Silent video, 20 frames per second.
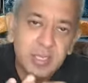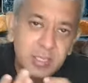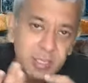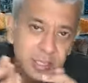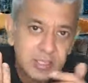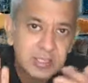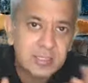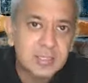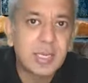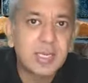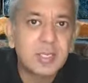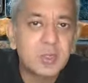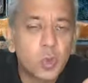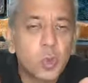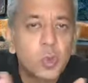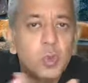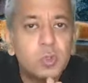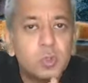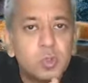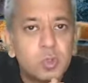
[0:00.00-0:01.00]
These guys
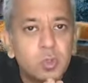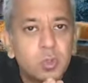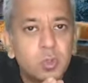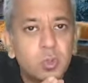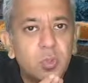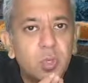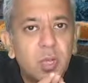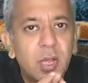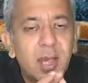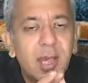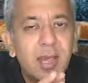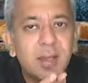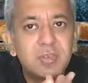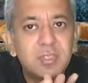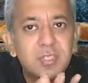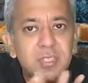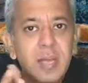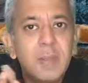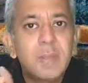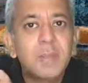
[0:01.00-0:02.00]
also have
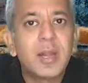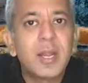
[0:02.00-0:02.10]
some